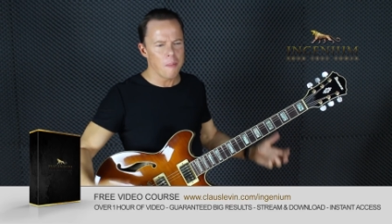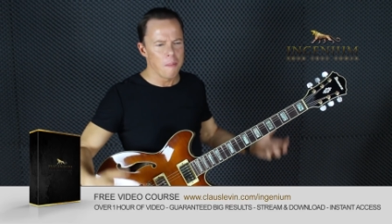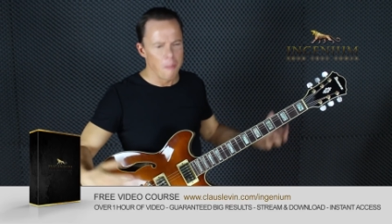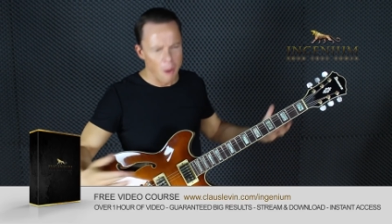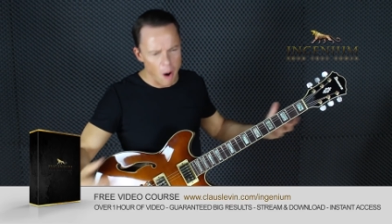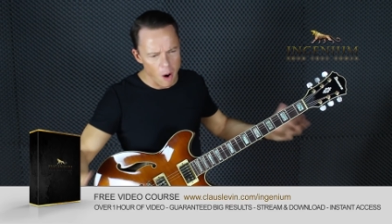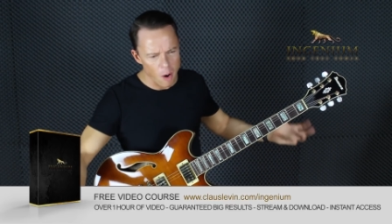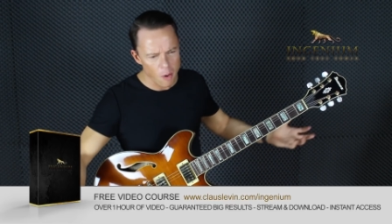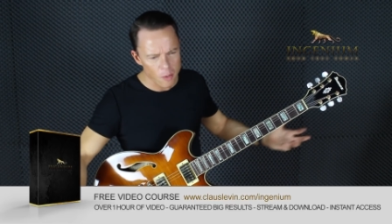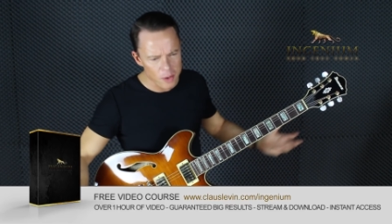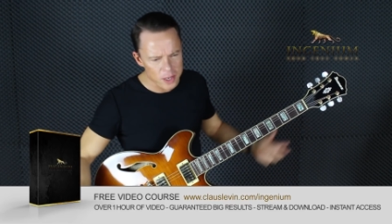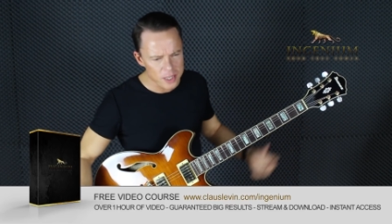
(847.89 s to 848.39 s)
a
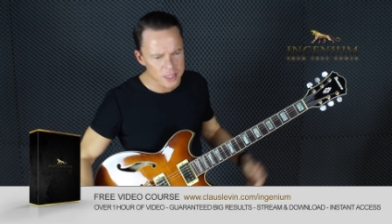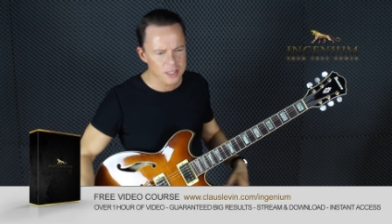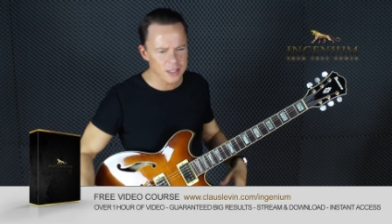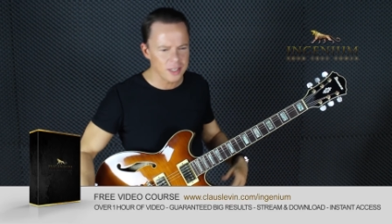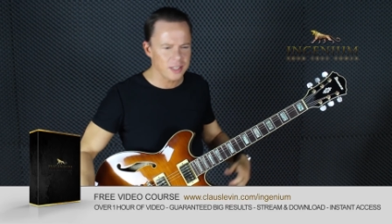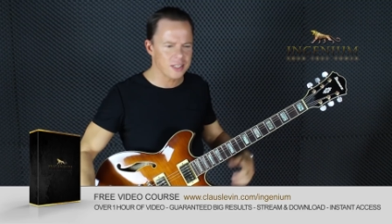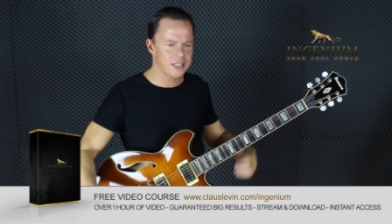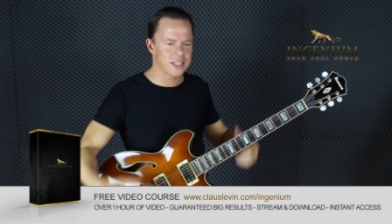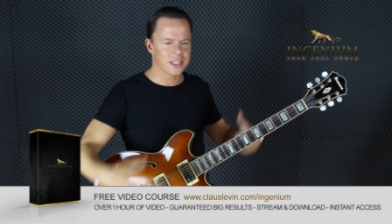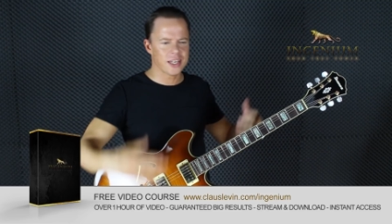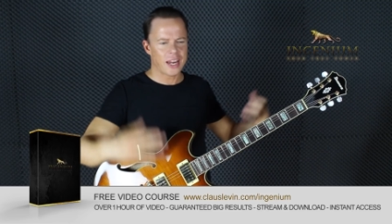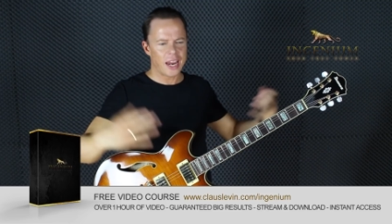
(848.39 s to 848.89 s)
mode is
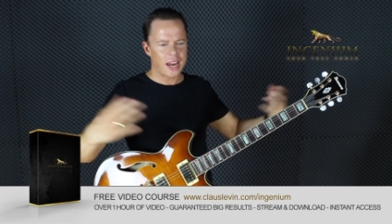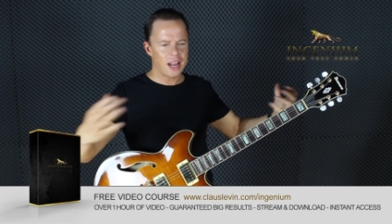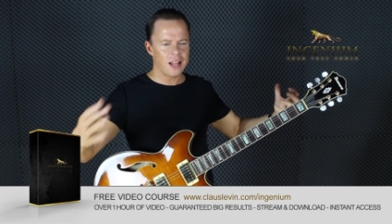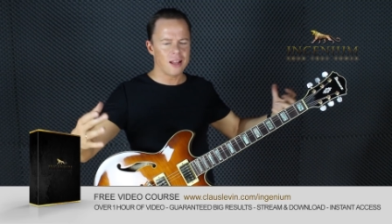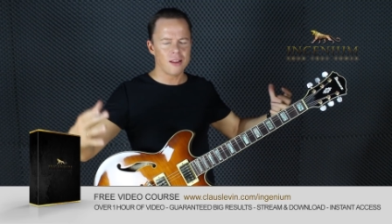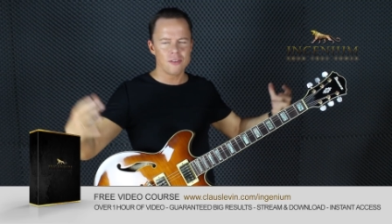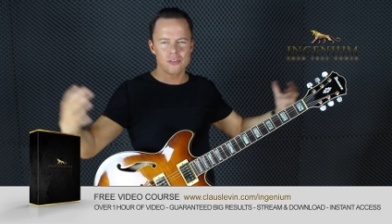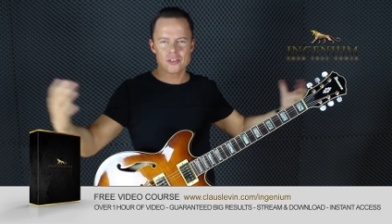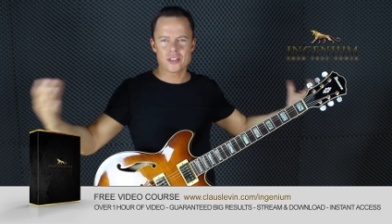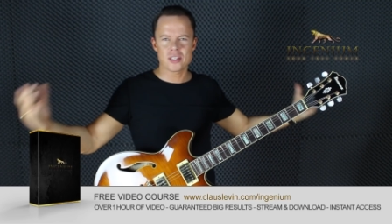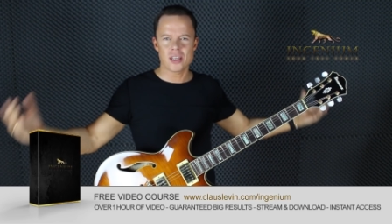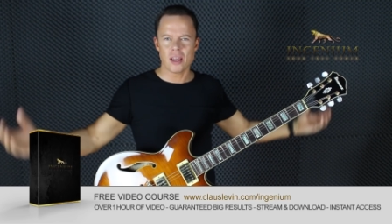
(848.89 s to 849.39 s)
a
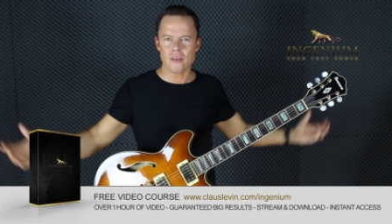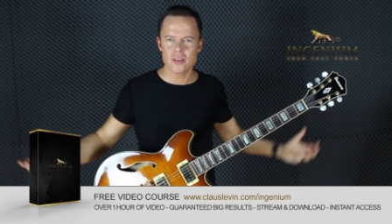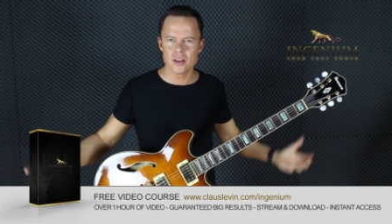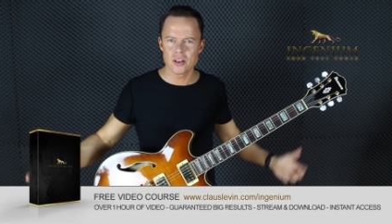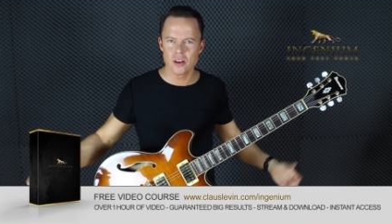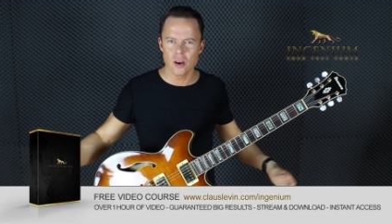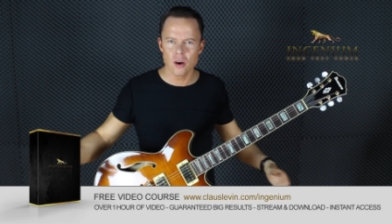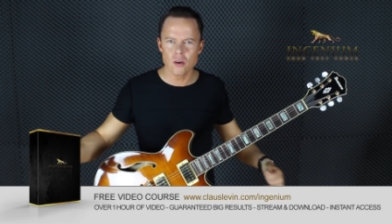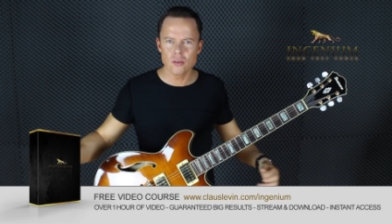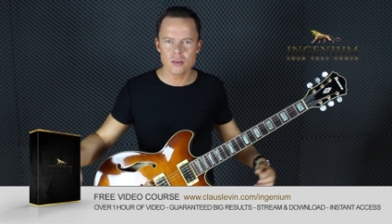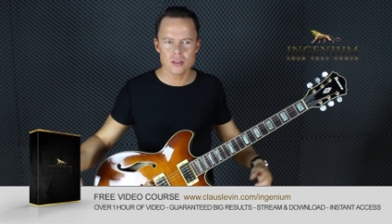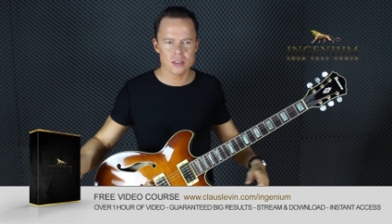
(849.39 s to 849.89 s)
scale of seven
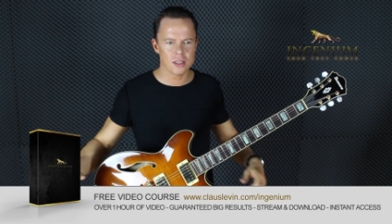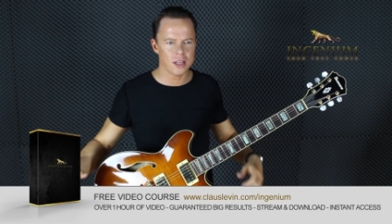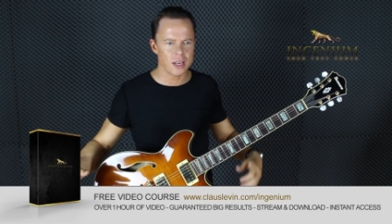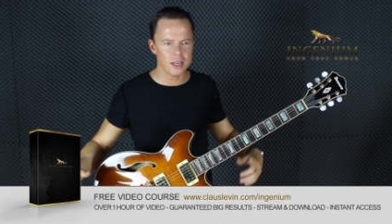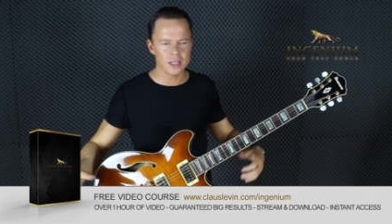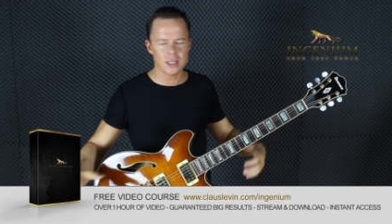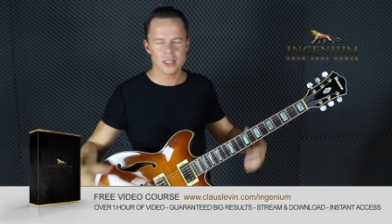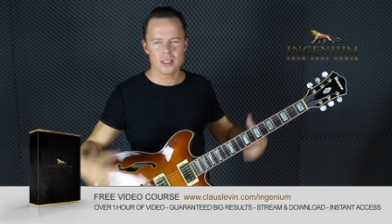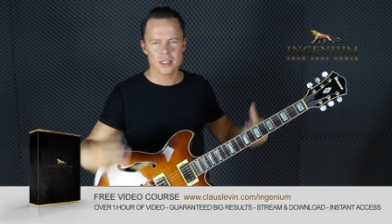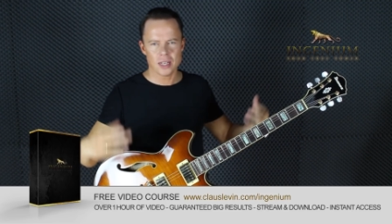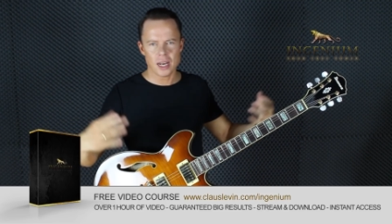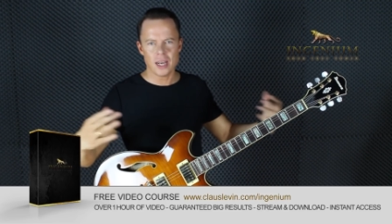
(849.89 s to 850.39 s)
notes,
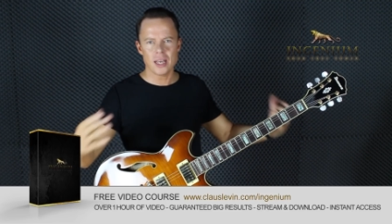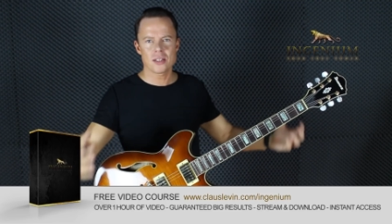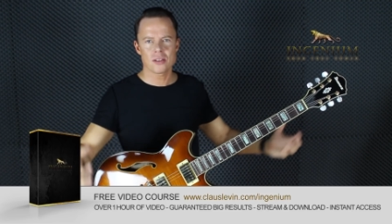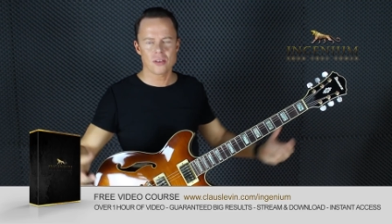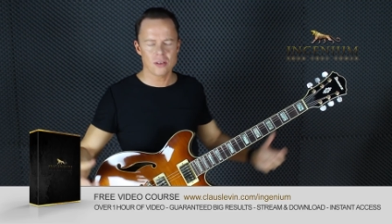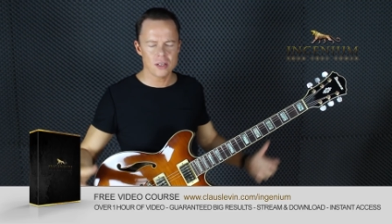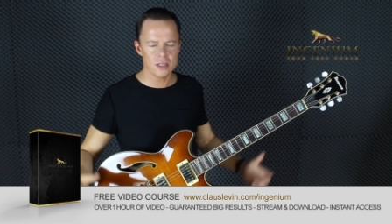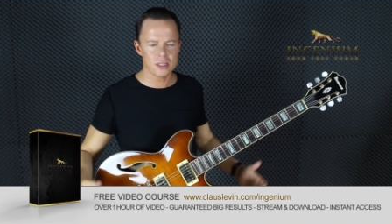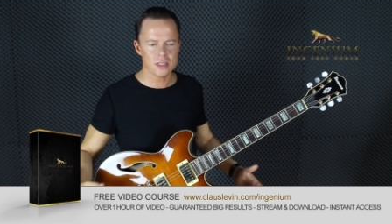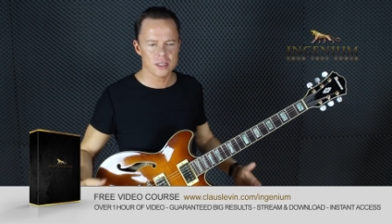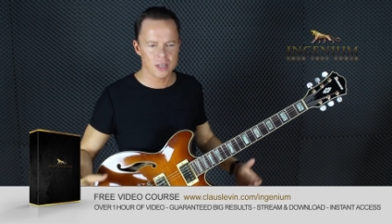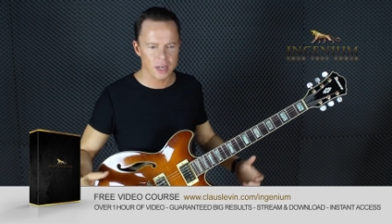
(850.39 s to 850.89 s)
like the
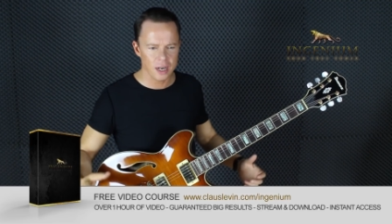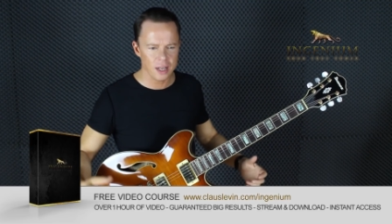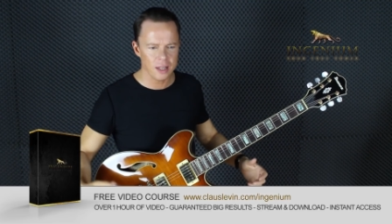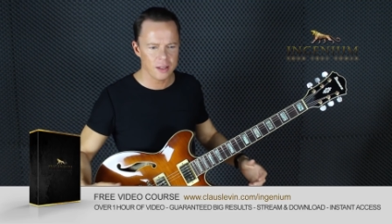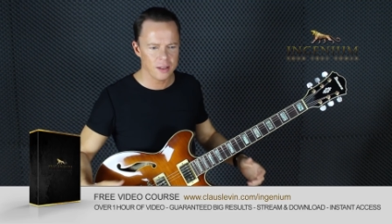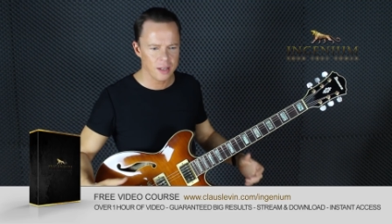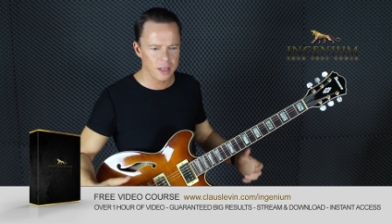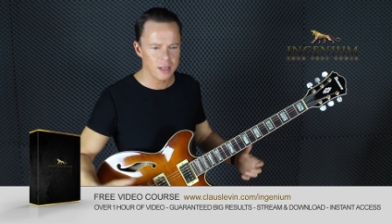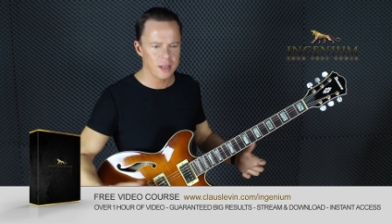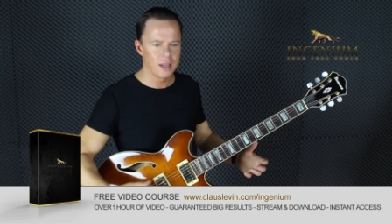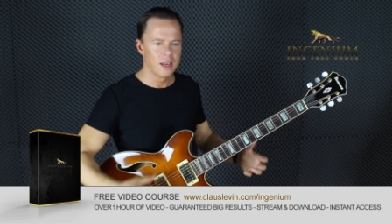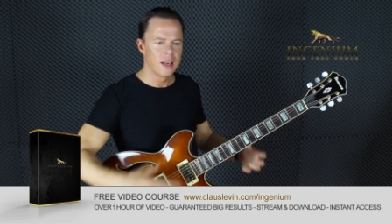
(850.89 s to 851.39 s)
diatonic scale,
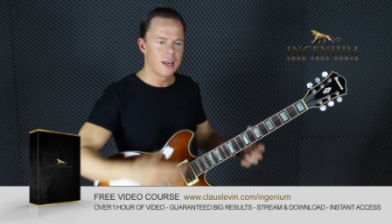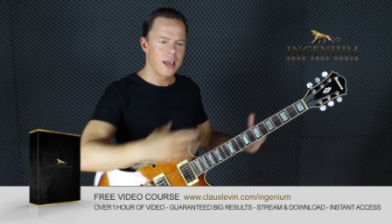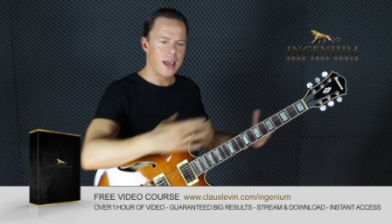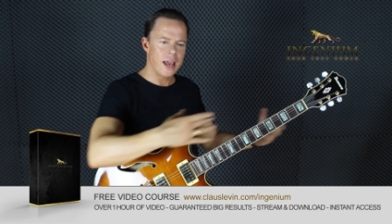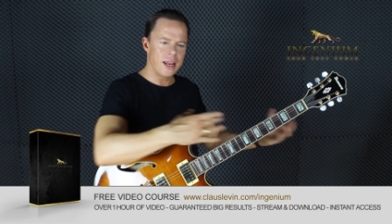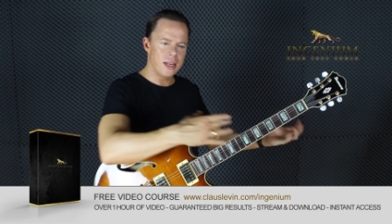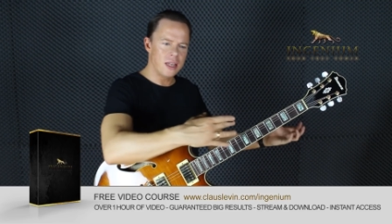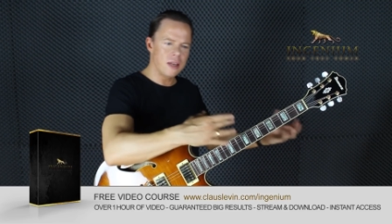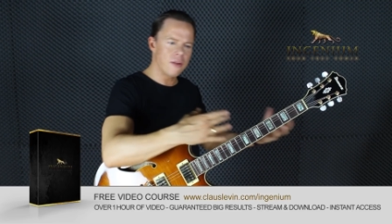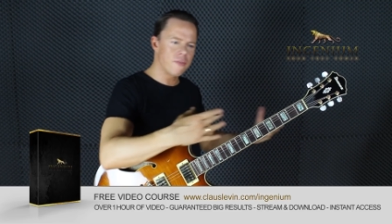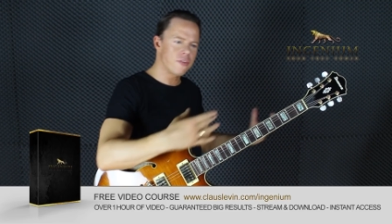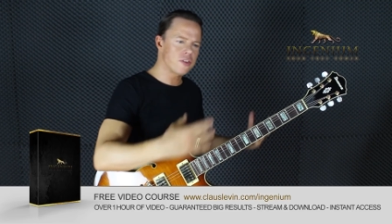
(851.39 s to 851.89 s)
and then
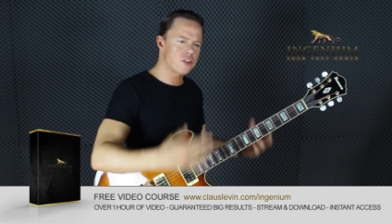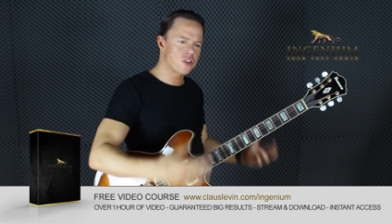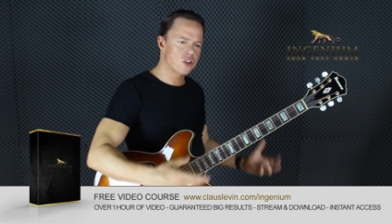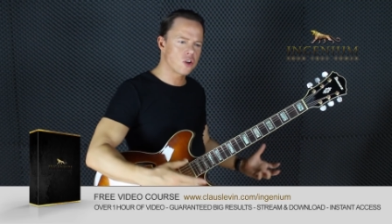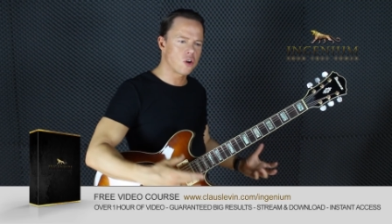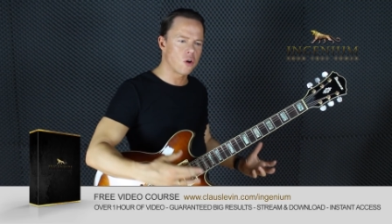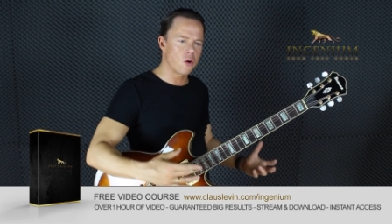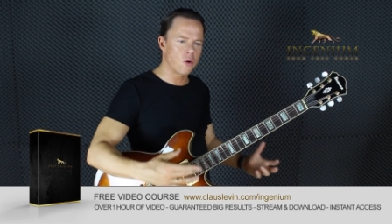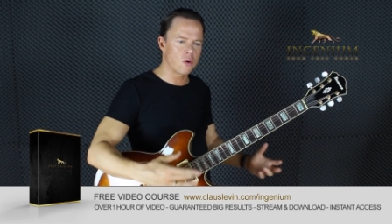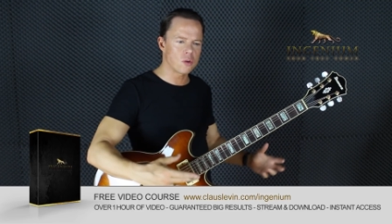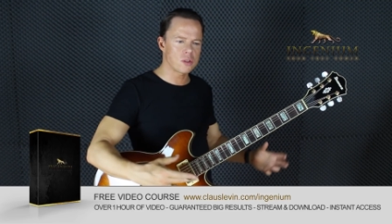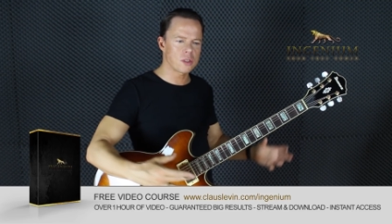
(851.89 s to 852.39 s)
any of its
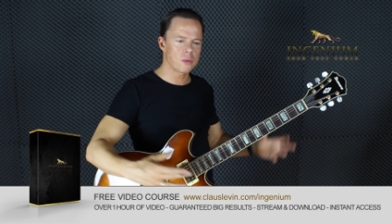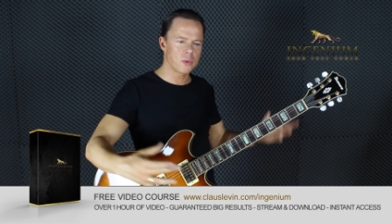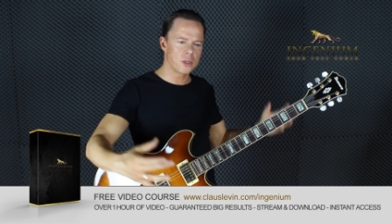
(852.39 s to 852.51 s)
chords.